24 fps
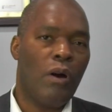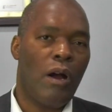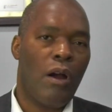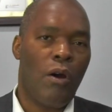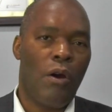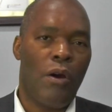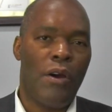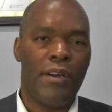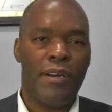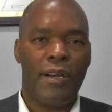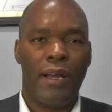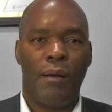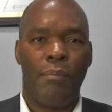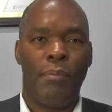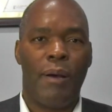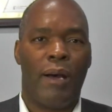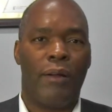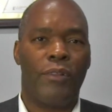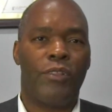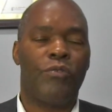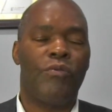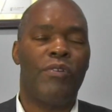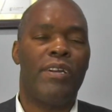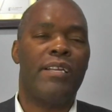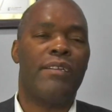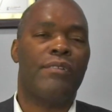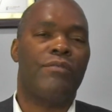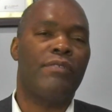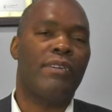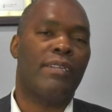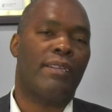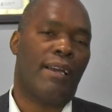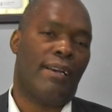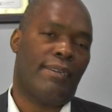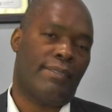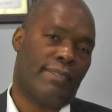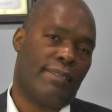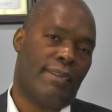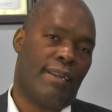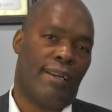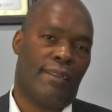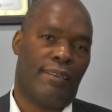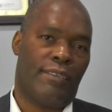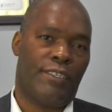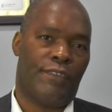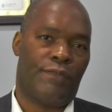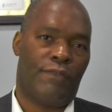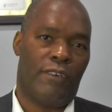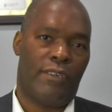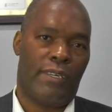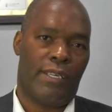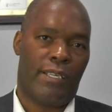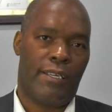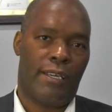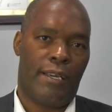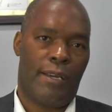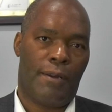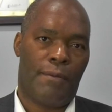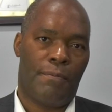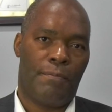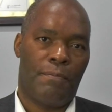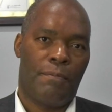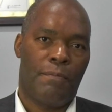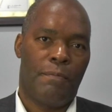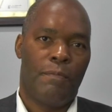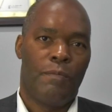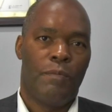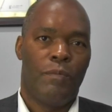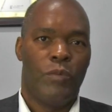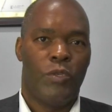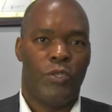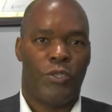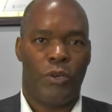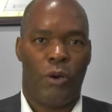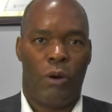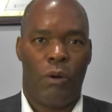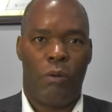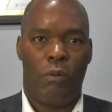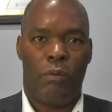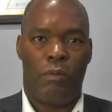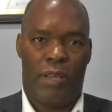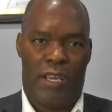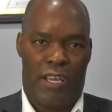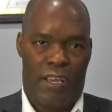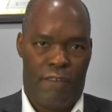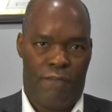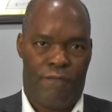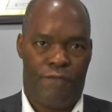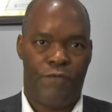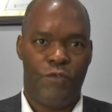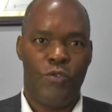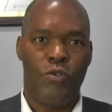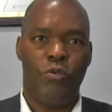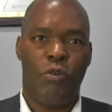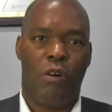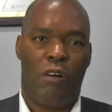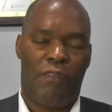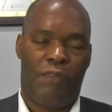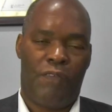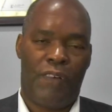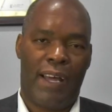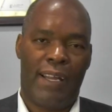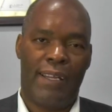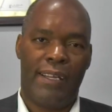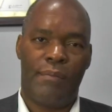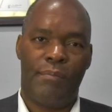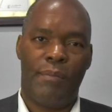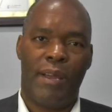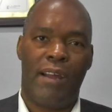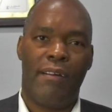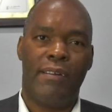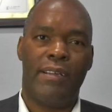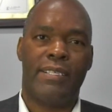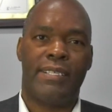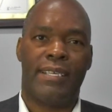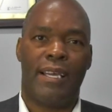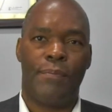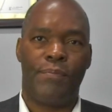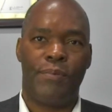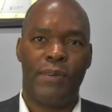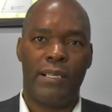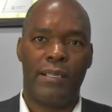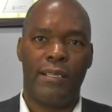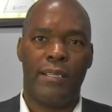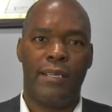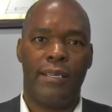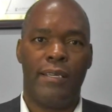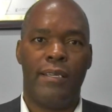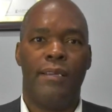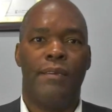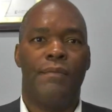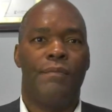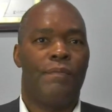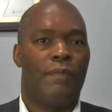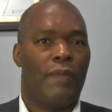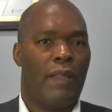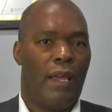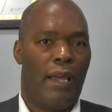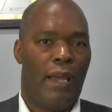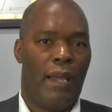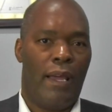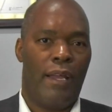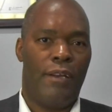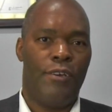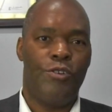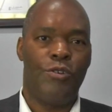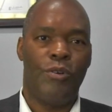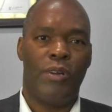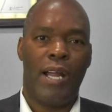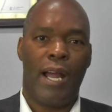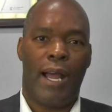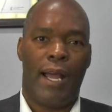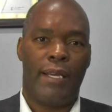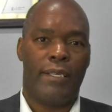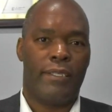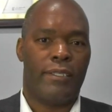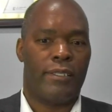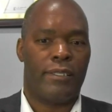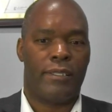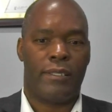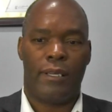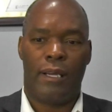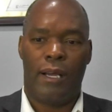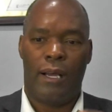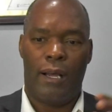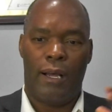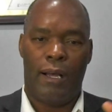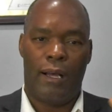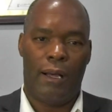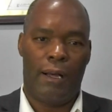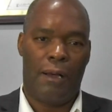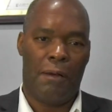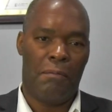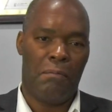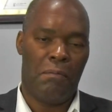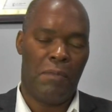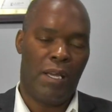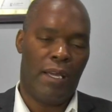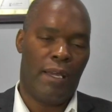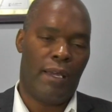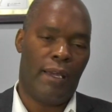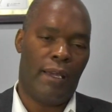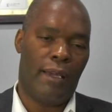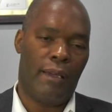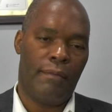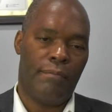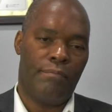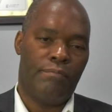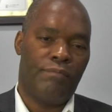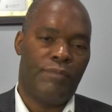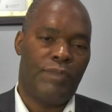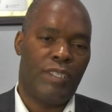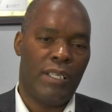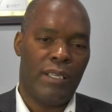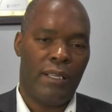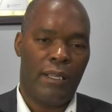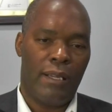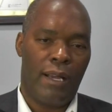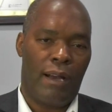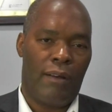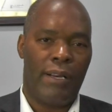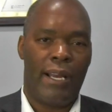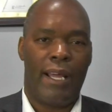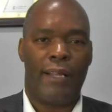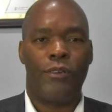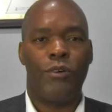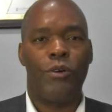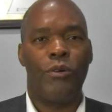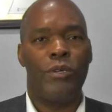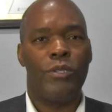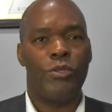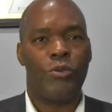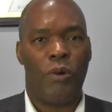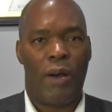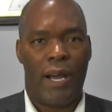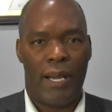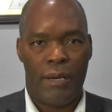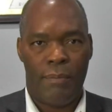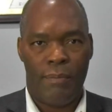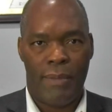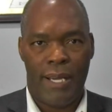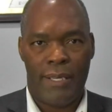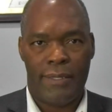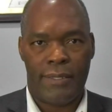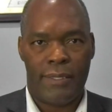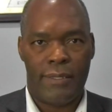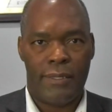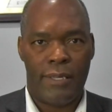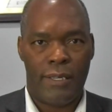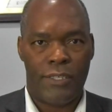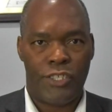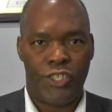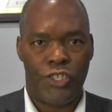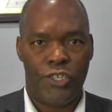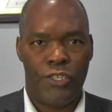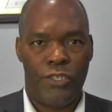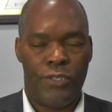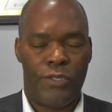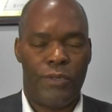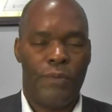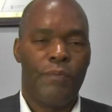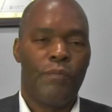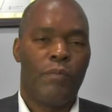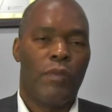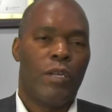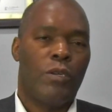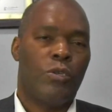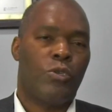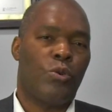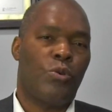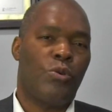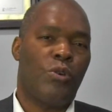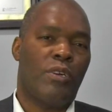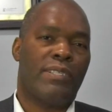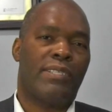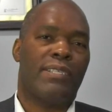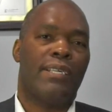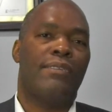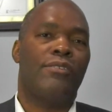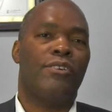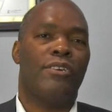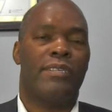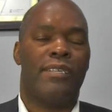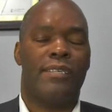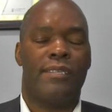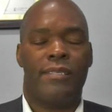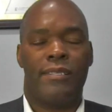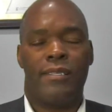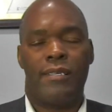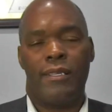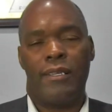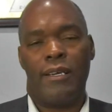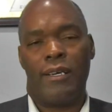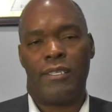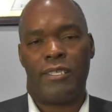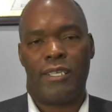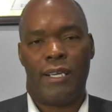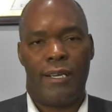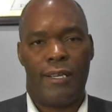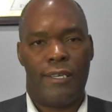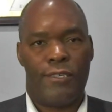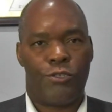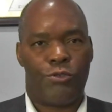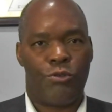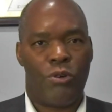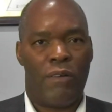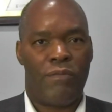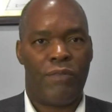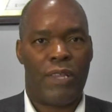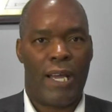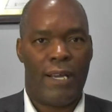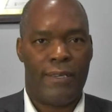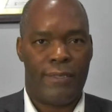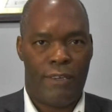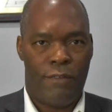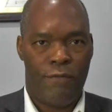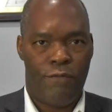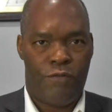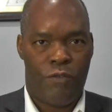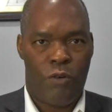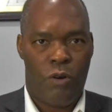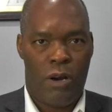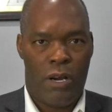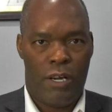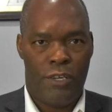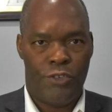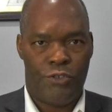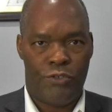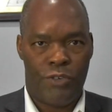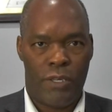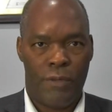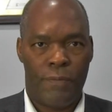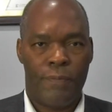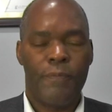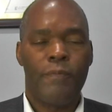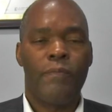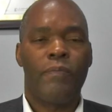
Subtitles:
earn about $23,000 for the year. So if you are filing married separately and you guys are not going to itemize deductions, so your standard deduction is $12,400.